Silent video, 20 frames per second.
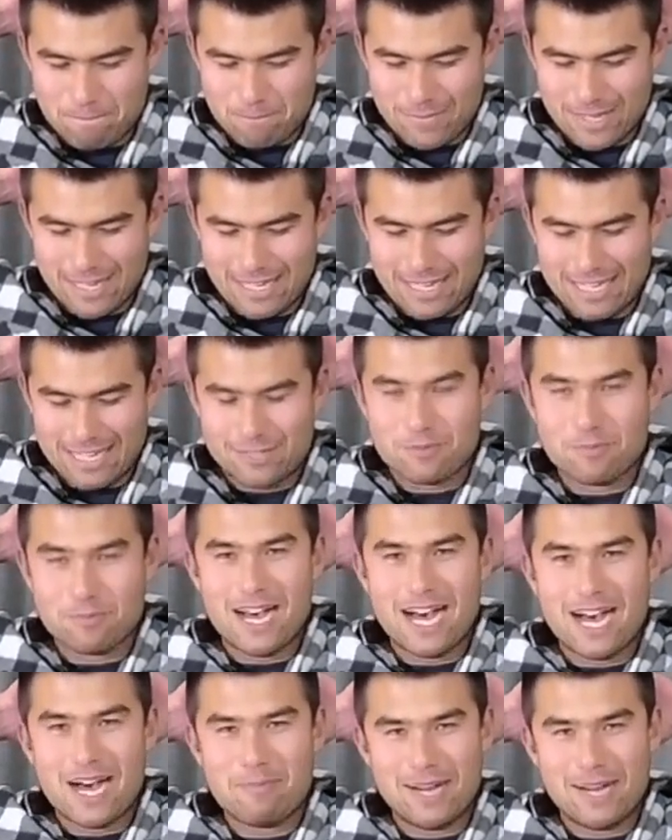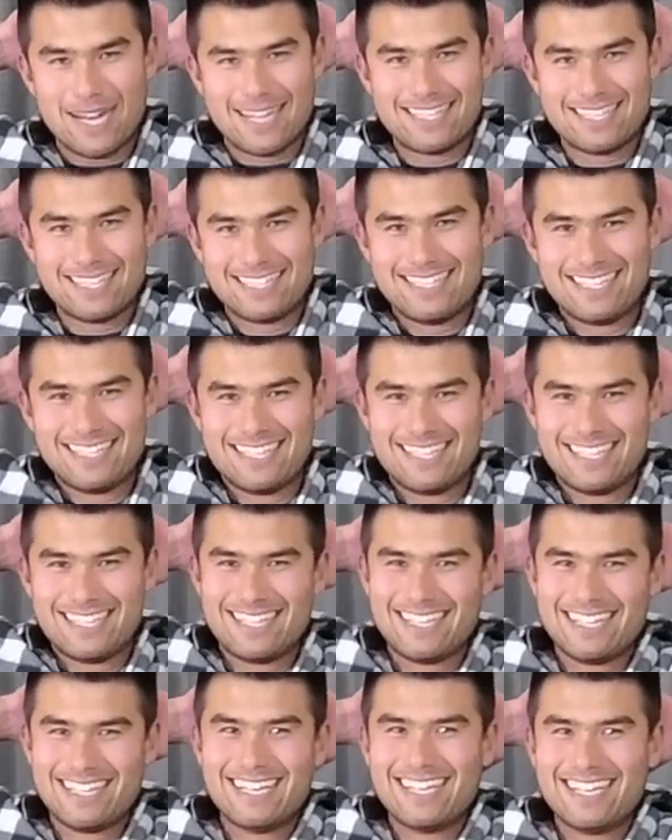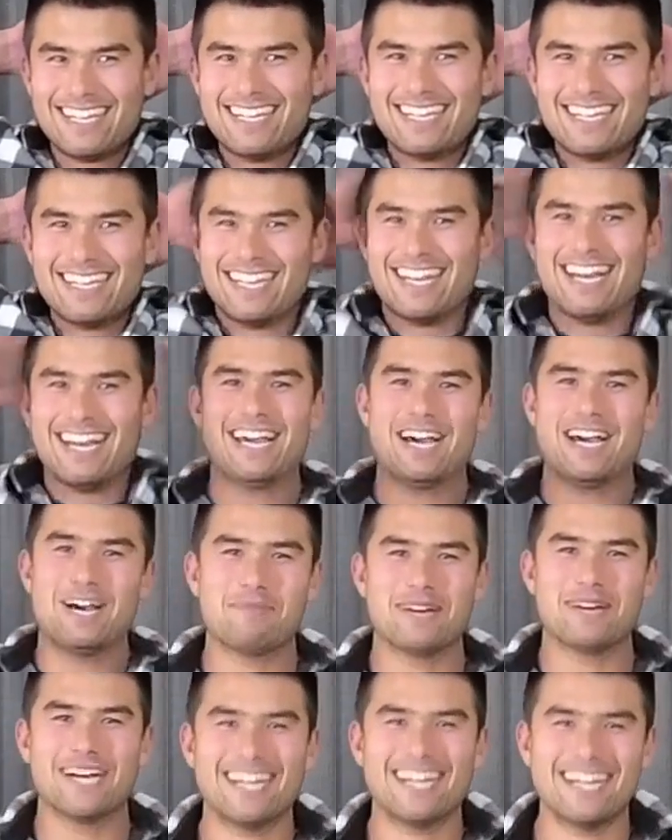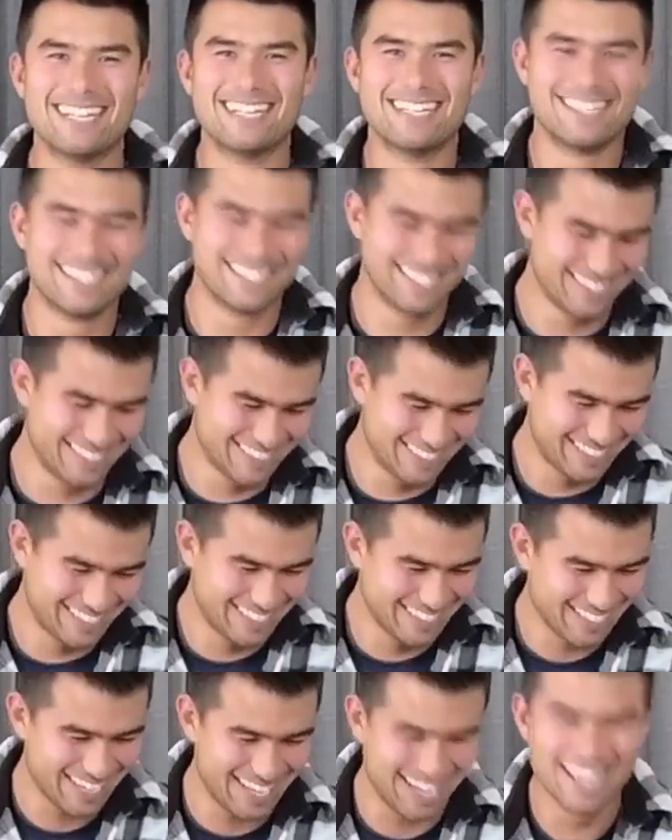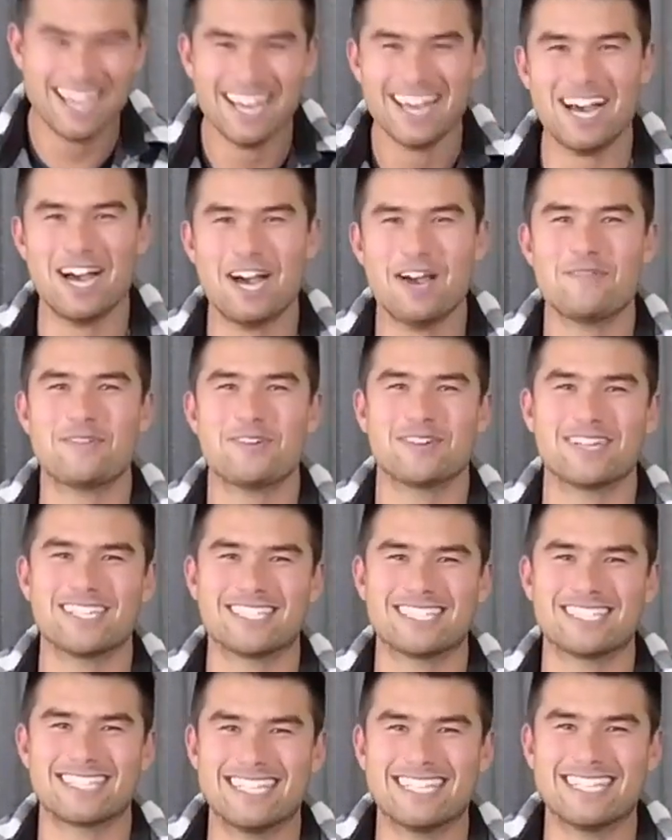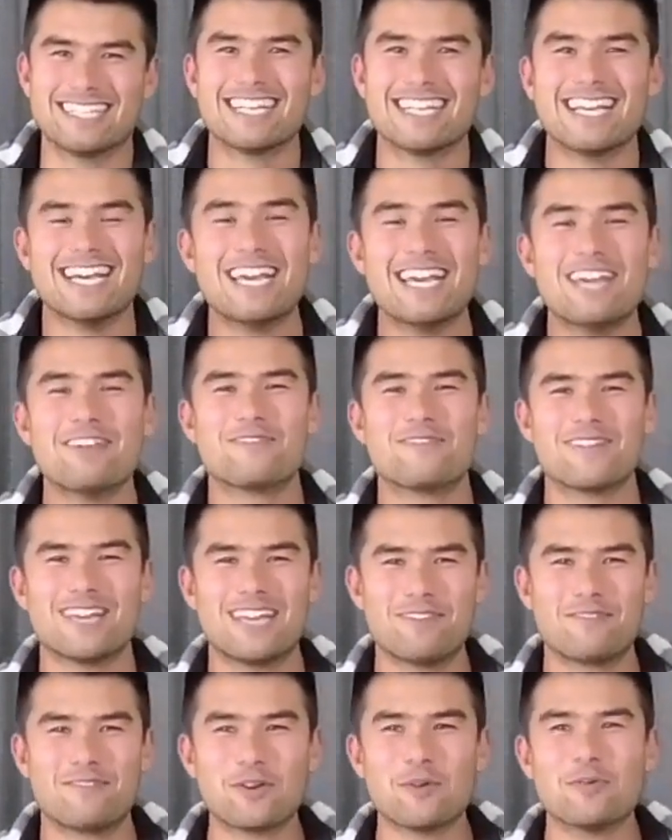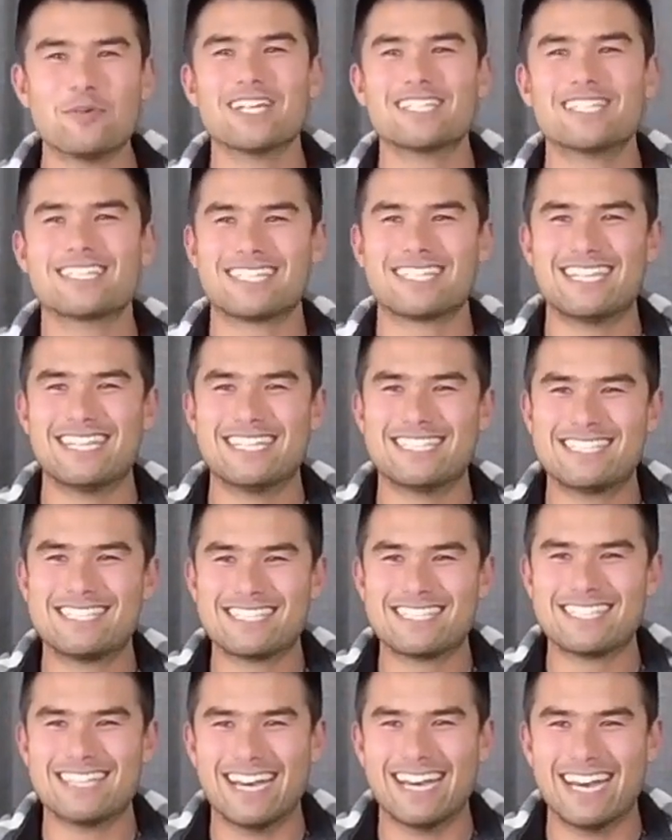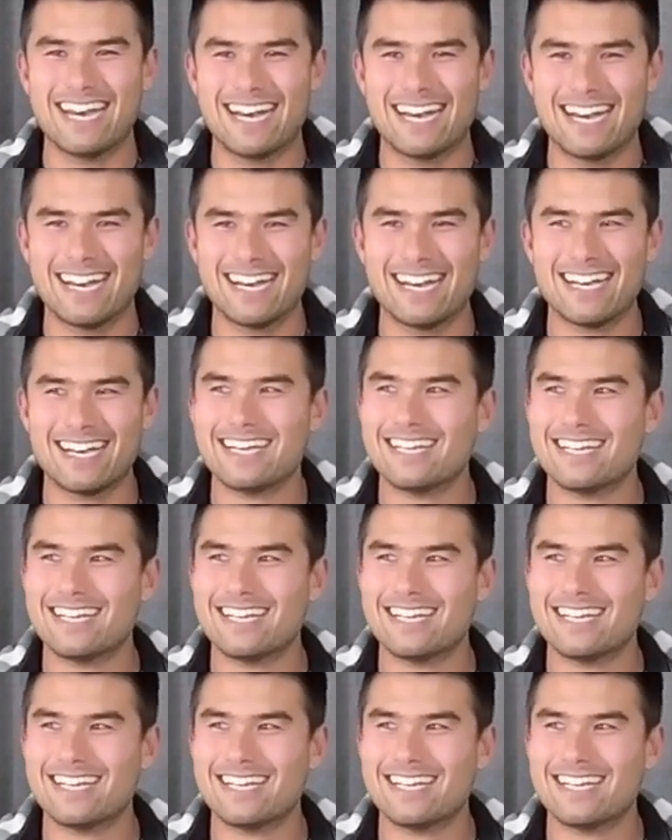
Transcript: And that's from Harper. Hey Harper. I hope you're watching this. If you're watching this, do